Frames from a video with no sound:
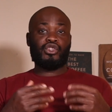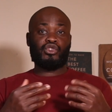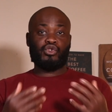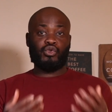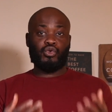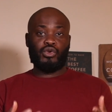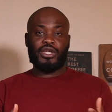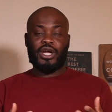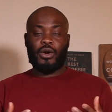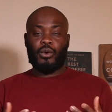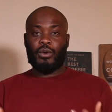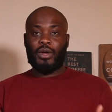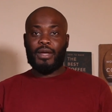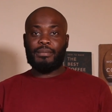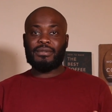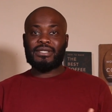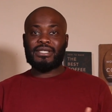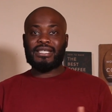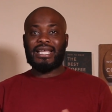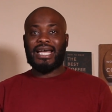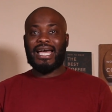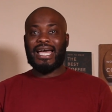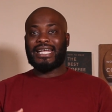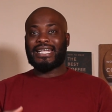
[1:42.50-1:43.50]
through their
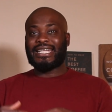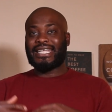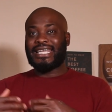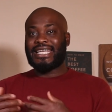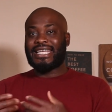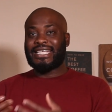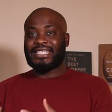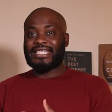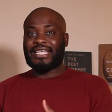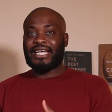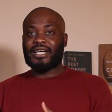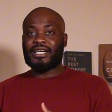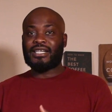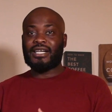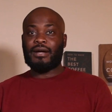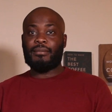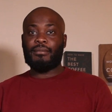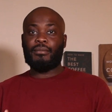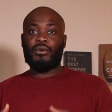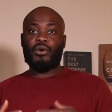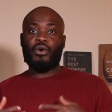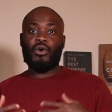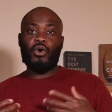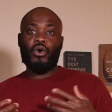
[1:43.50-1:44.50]
website,
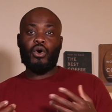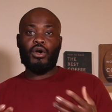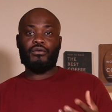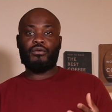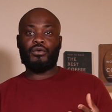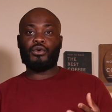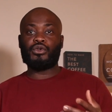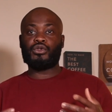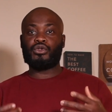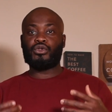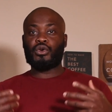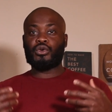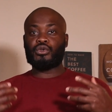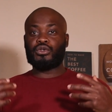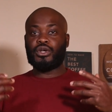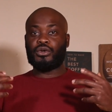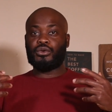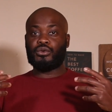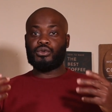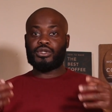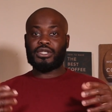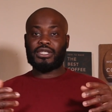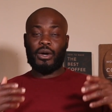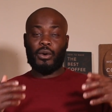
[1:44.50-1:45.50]
Instagram, or if you want to talk to the
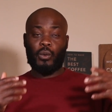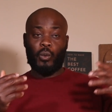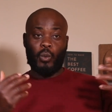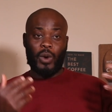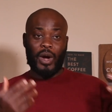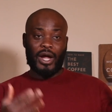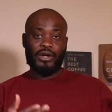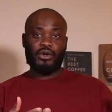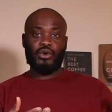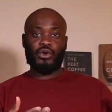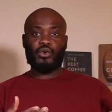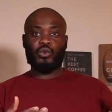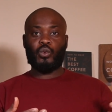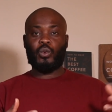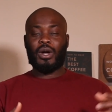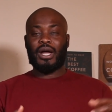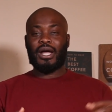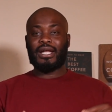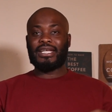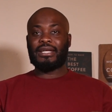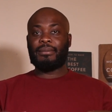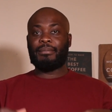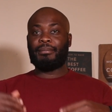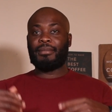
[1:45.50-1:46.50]
roaster
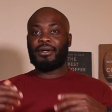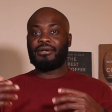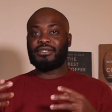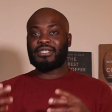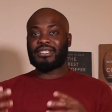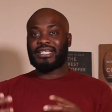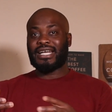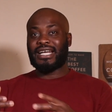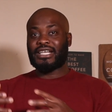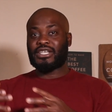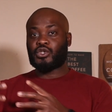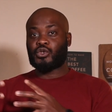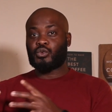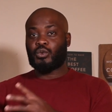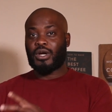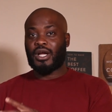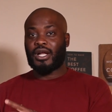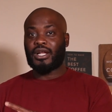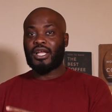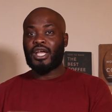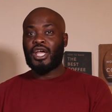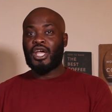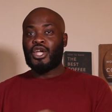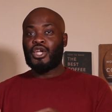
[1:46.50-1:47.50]
one-on-one, the barista as
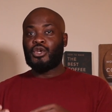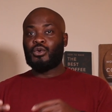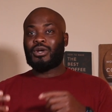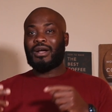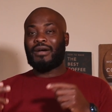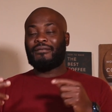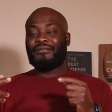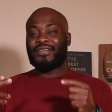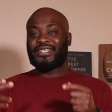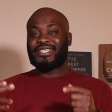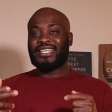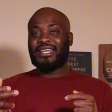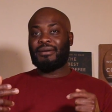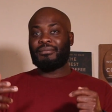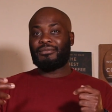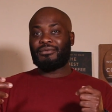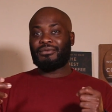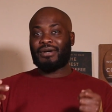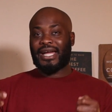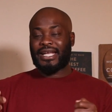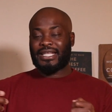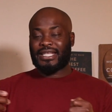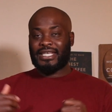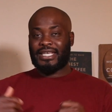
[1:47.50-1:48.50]
well, you can visit them
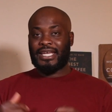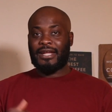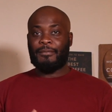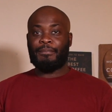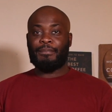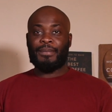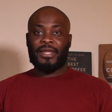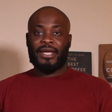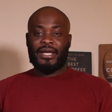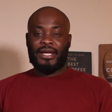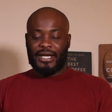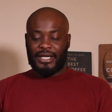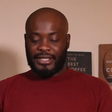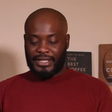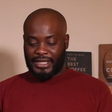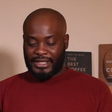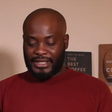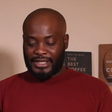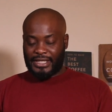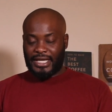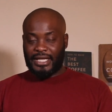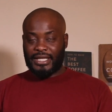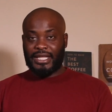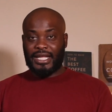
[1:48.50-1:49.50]
right here at their
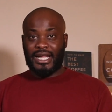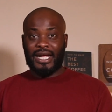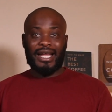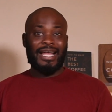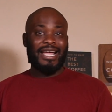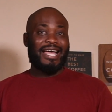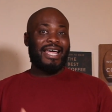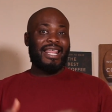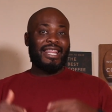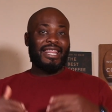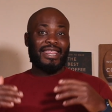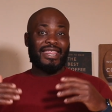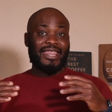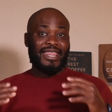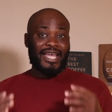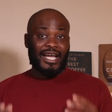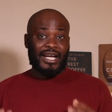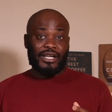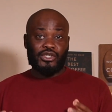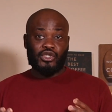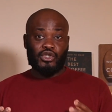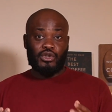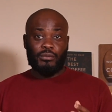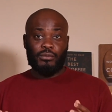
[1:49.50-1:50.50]
center.
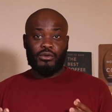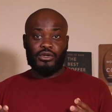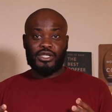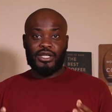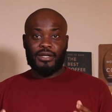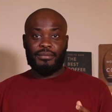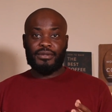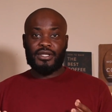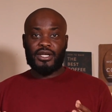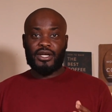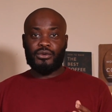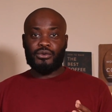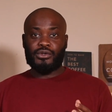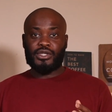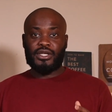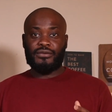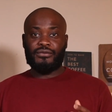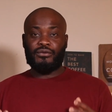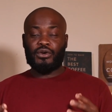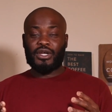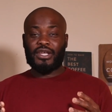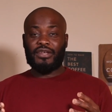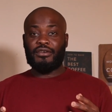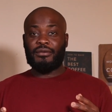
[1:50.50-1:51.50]
Thanks so much, Limited Roastery,
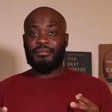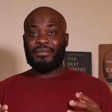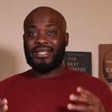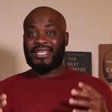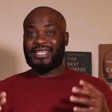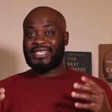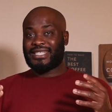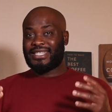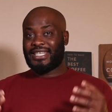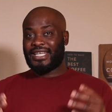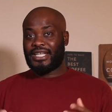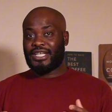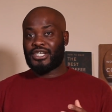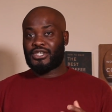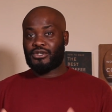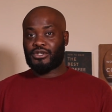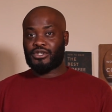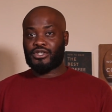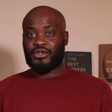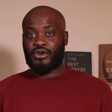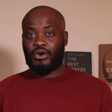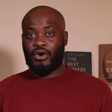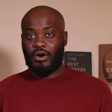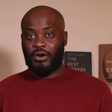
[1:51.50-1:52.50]
for giving me this
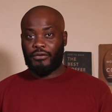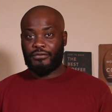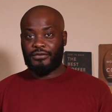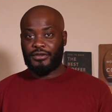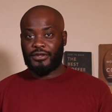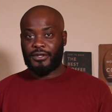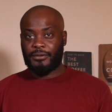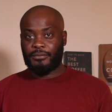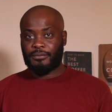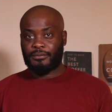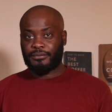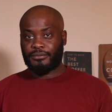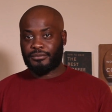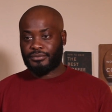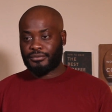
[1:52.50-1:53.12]
delicious coffee.